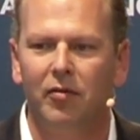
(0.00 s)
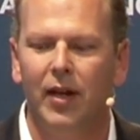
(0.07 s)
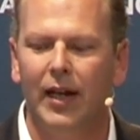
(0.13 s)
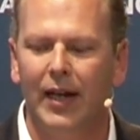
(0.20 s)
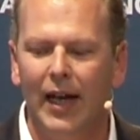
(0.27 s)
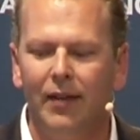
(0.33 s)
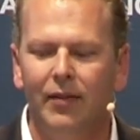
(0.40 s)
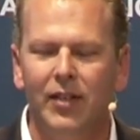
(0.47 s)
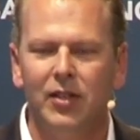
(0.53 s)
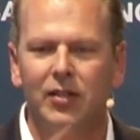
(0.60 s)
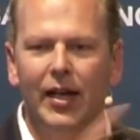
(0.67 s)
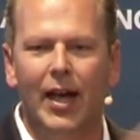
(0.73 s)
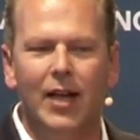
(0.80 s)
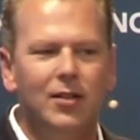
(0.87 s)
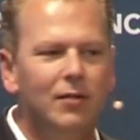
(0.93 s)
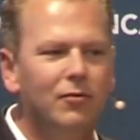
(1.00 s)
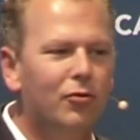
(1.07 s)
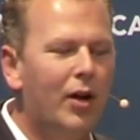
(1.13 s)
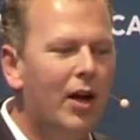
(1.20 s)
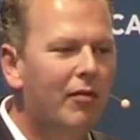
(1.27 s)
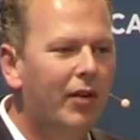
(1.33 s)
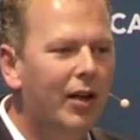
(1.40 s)
And again, this is hands-off
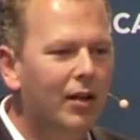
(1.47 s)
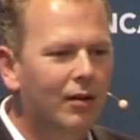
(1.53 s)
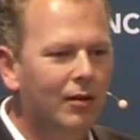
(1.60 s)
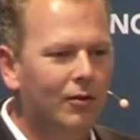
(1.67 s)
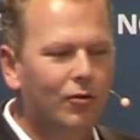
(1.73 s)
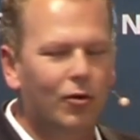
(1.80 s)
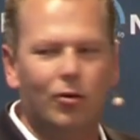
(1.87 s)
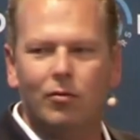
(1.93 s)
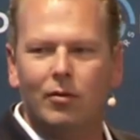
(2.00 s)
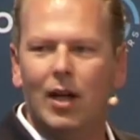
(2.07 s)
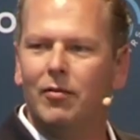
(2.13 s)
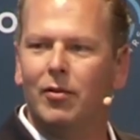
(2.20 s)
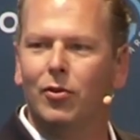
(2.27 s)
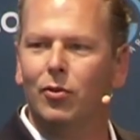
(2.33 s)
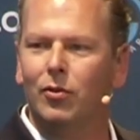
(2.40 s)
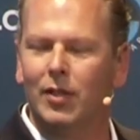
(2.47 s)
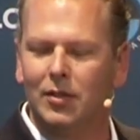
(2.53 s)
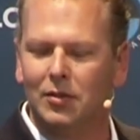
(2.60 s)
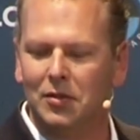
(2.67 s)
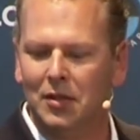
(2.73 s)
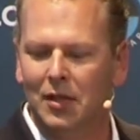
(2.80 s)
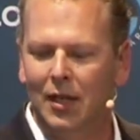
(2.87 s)
driving. Don't ever do this.